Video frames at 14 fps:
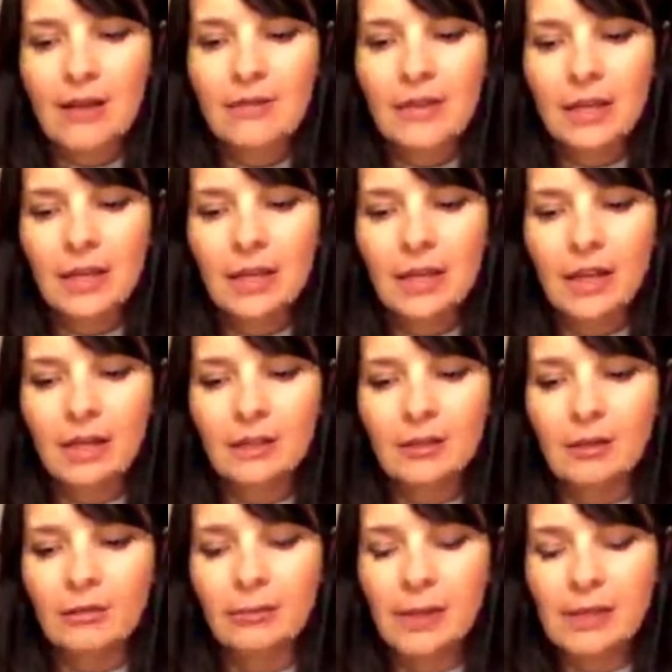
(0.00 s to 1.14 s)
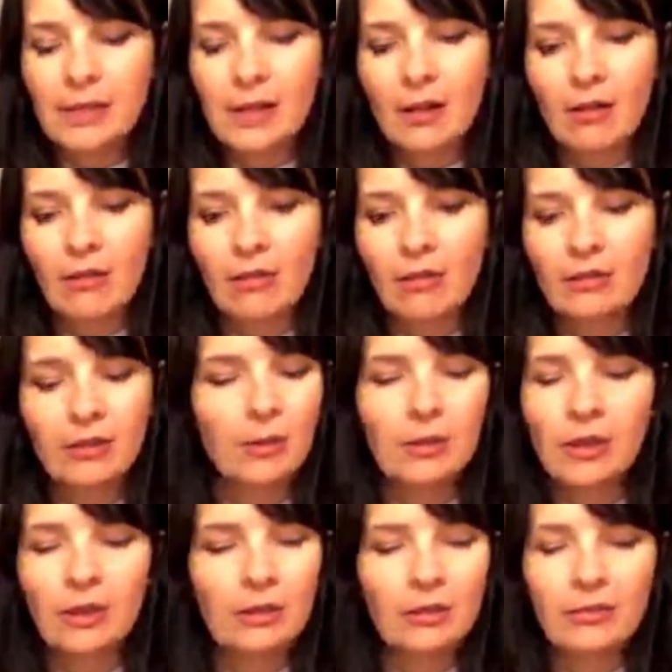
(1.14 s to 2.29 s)
And then I told myself,
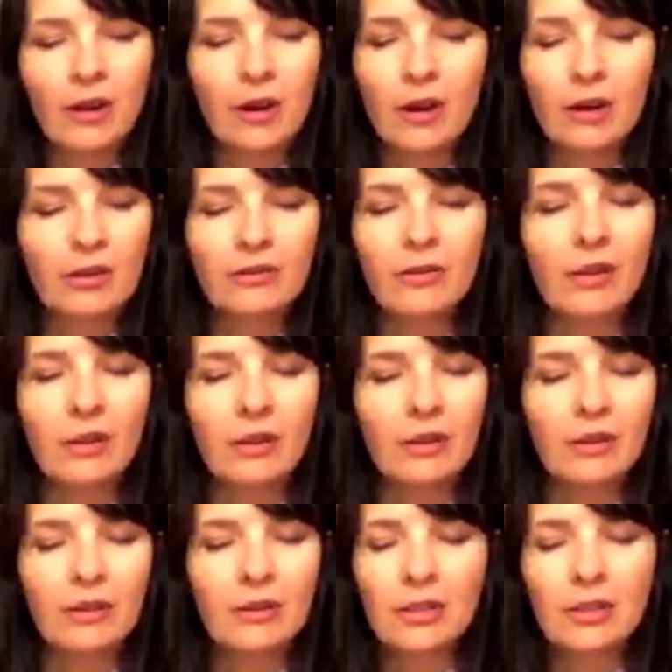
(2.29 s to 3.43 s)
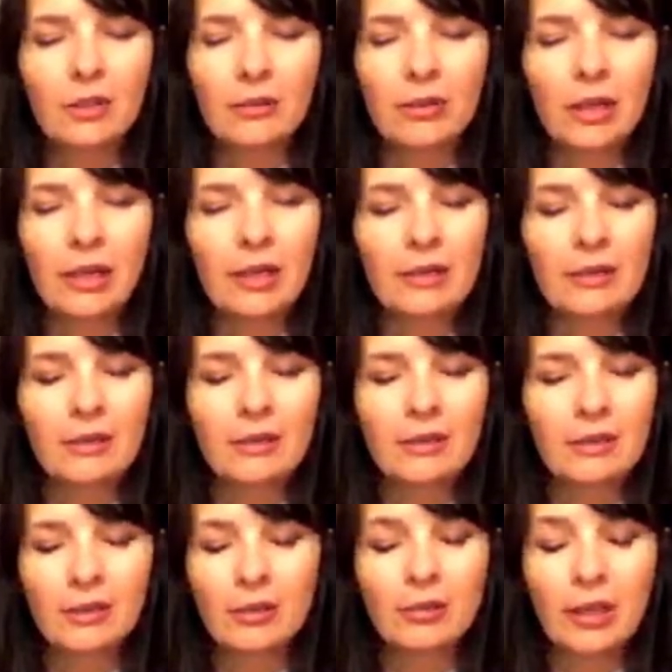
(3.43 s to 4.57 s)
don't let your heart fall. Just don't let it.
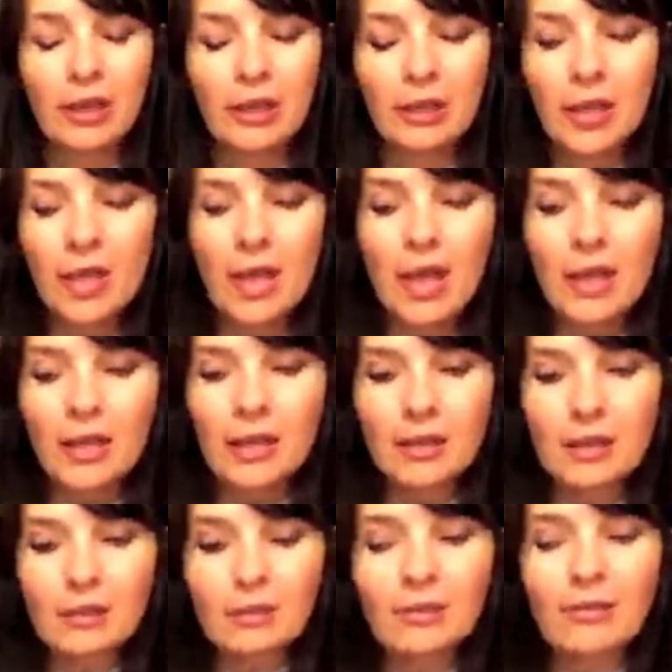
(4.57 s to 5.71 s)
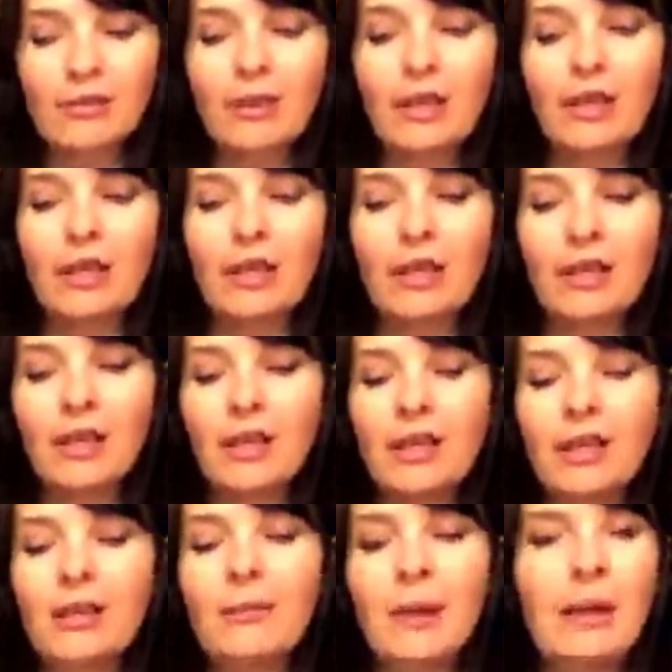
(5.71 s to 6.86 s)
Just don't let it. And I just sort of like,
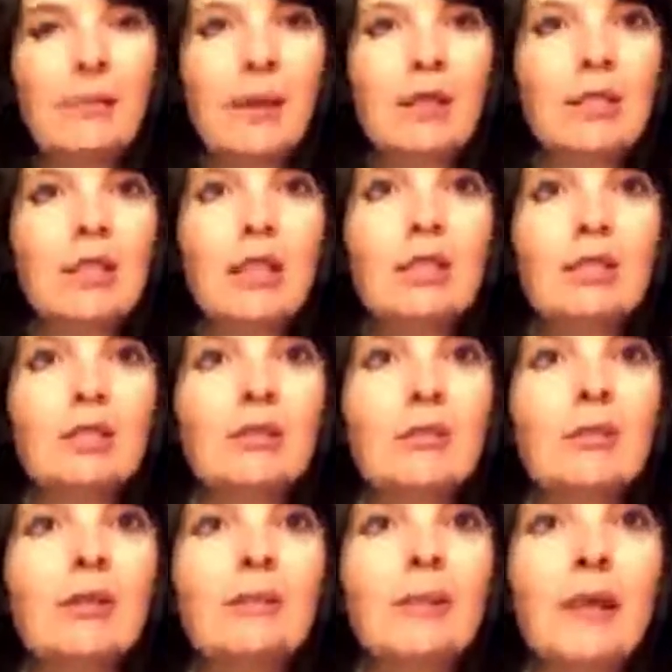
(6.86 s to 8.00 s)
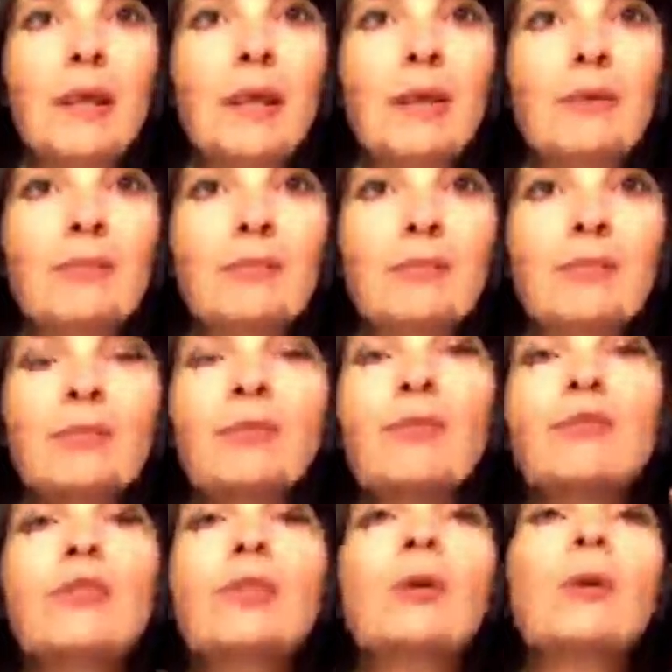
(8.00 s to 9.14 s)
in my imagination or in my
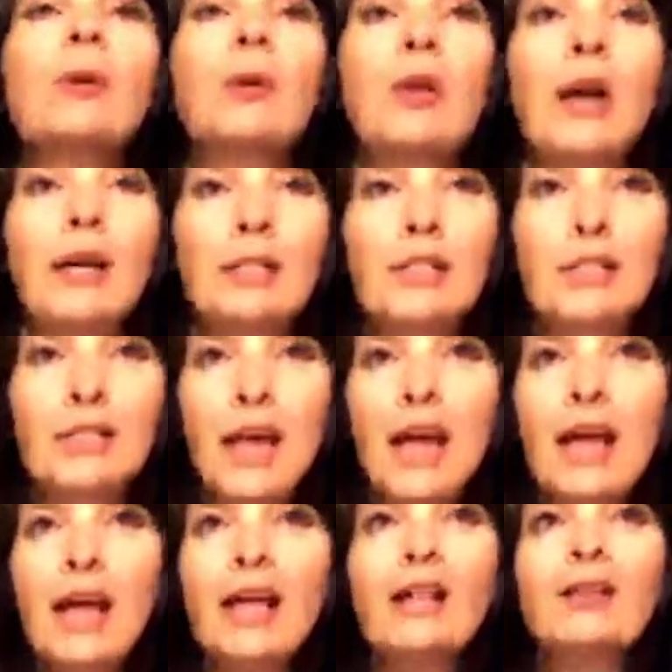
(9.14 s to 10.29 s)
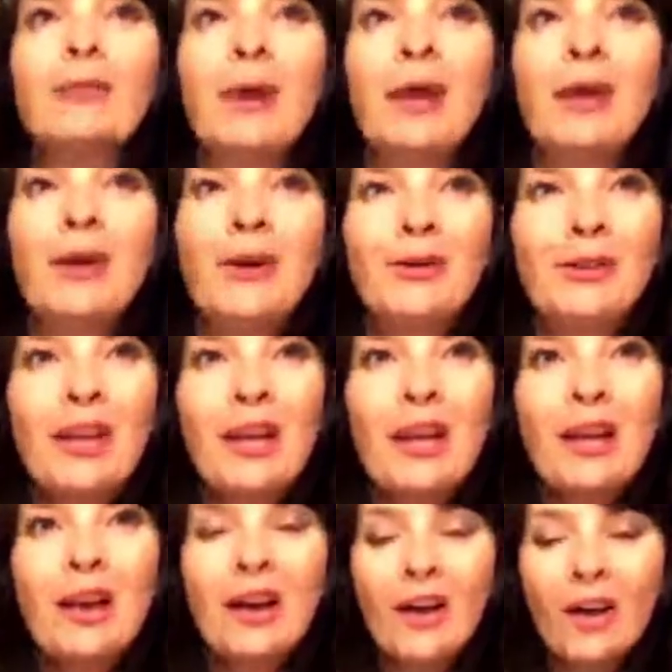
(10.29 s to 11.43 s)
soul, I just held my own
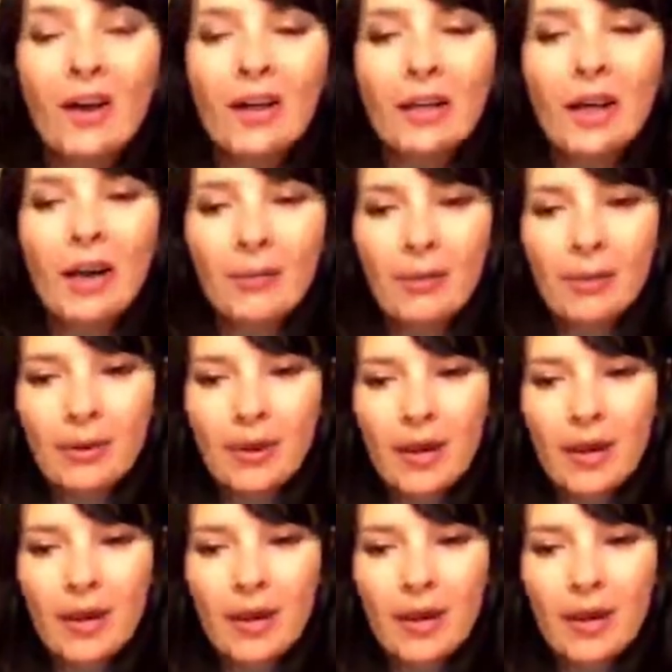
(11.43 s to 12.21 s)
heart up.